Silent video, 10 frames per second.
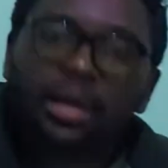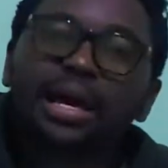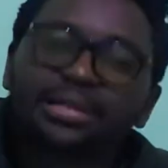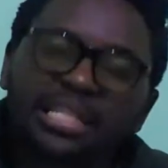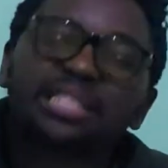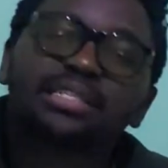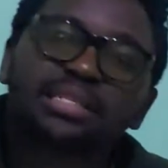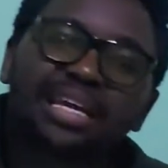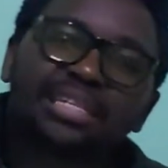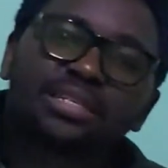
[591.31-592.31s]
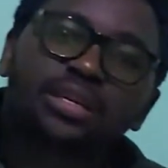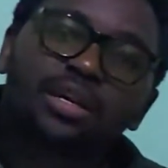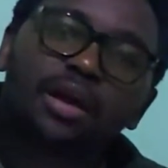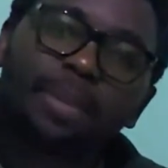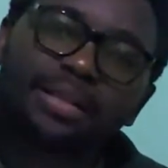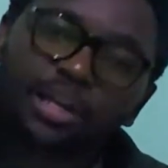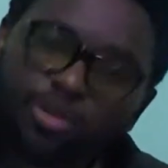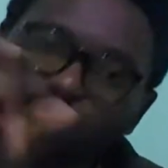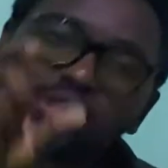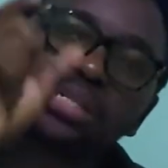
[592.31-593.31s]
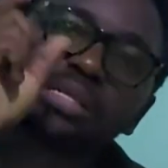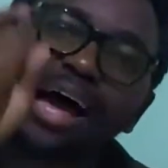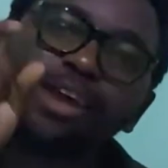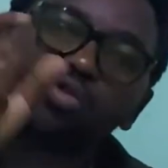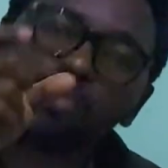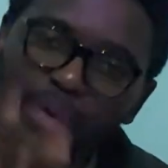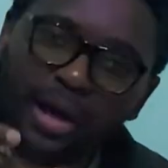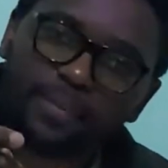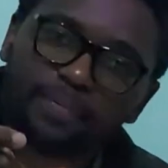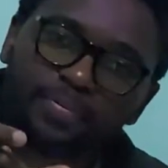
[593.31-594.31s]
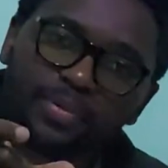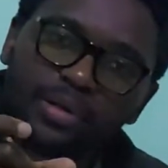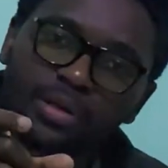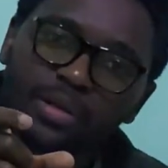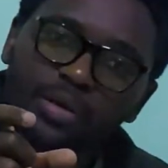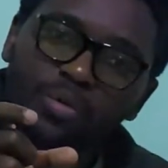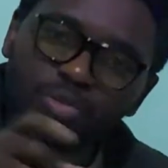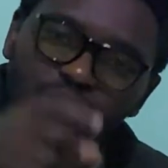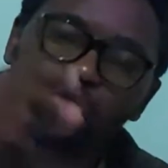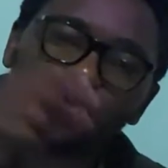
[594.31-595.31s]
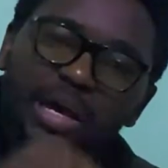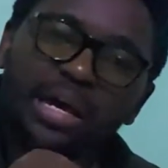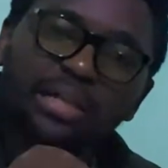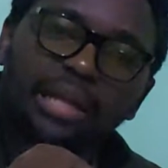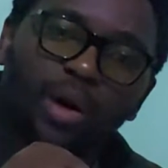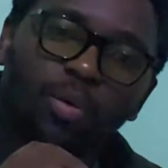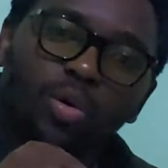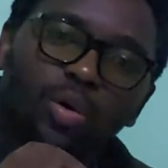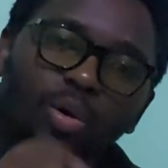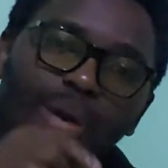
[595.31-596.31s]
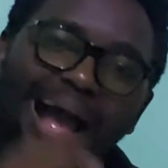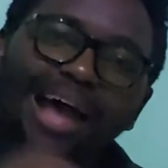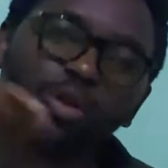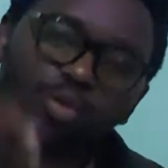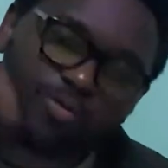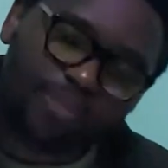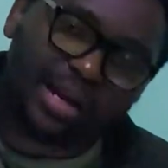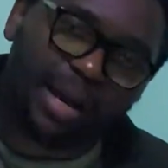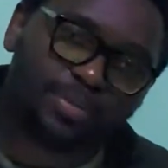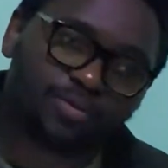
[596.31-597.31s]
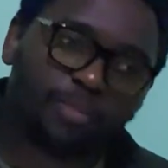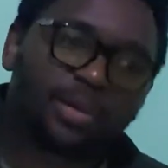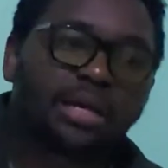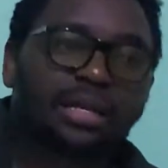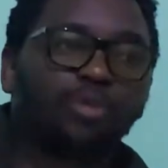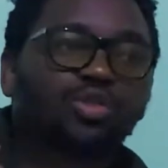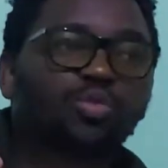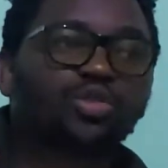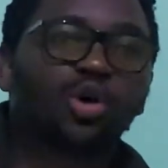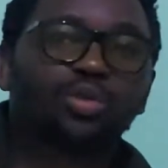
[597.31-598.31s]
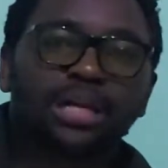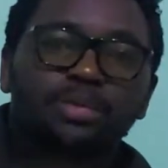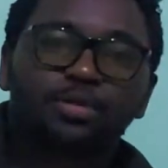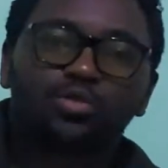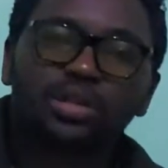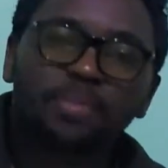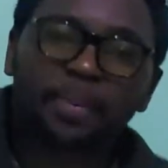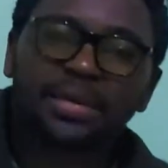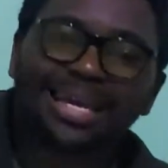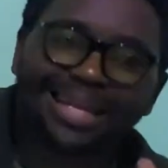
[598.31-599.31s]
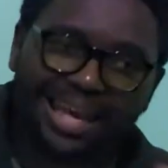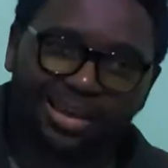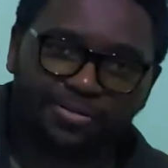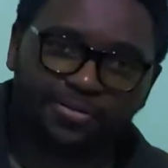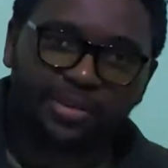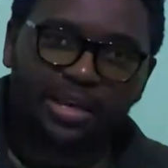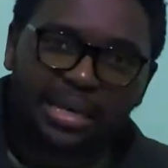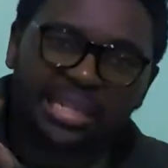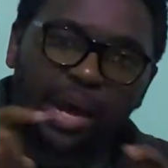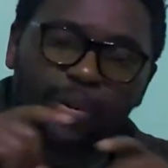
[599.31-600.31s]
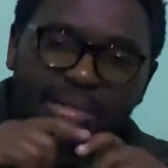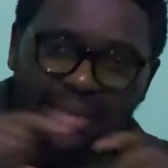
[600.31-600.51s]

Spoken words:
a certain state. But the root is alupa, which is where now alufa comes from. Now you would know that between P and F in our